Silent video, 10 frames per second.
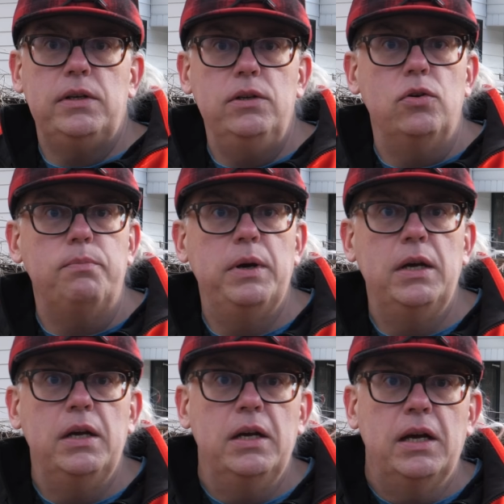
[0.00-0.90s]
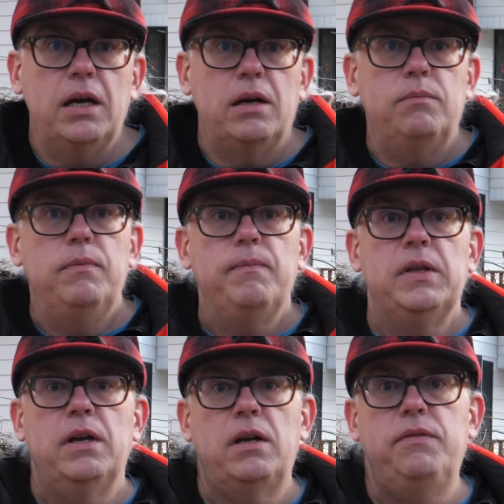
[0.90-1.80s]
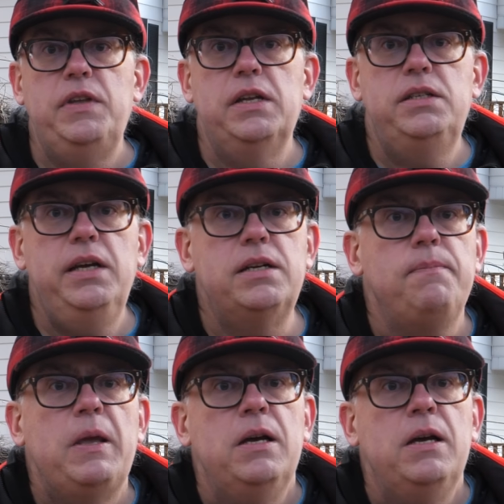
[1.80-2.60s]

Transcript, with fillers: loop um, of the antenna.